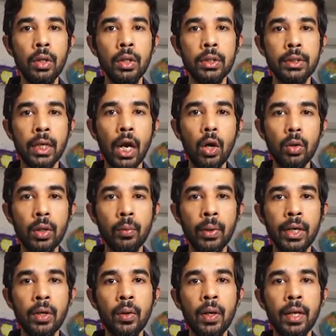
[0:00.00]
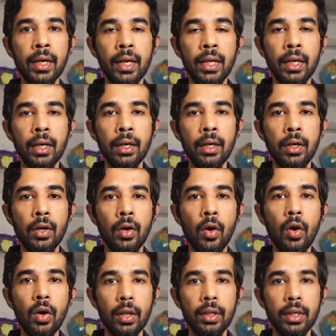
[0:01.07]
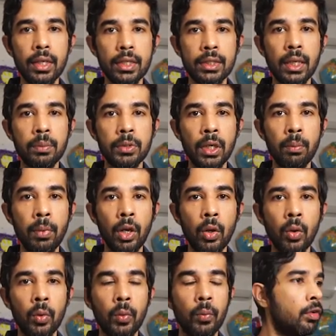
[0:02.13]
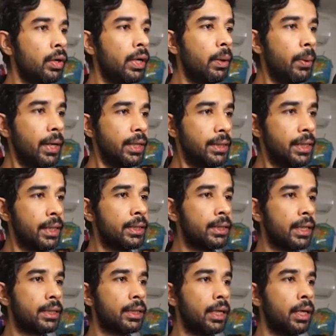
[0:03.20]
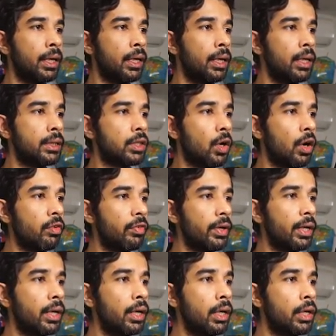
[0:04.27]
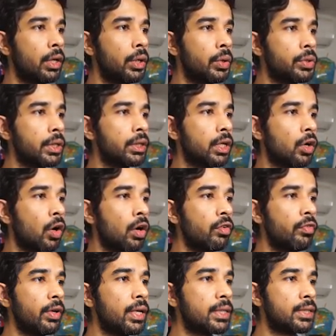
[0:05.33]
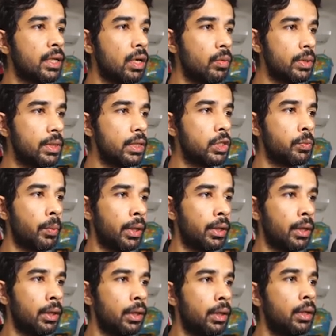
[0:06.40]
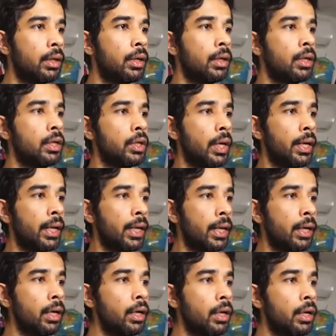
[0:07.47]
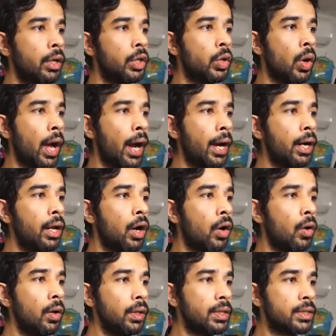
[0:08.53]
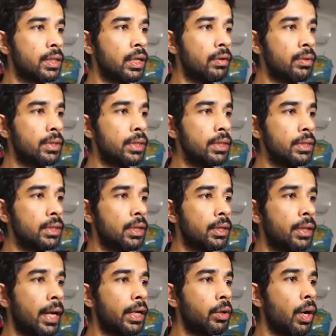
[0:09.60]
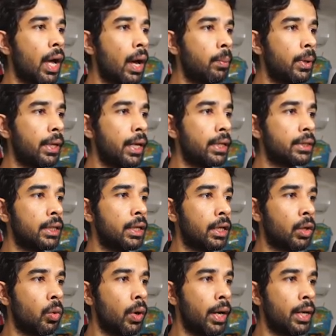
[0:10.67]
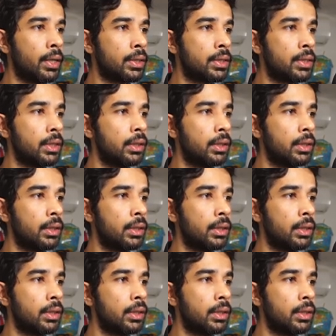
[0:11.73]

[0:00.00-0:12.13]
check out the video linked here or in the description below. Dependency injection is configured using the configure services method. In here, you add all the services that your application requires.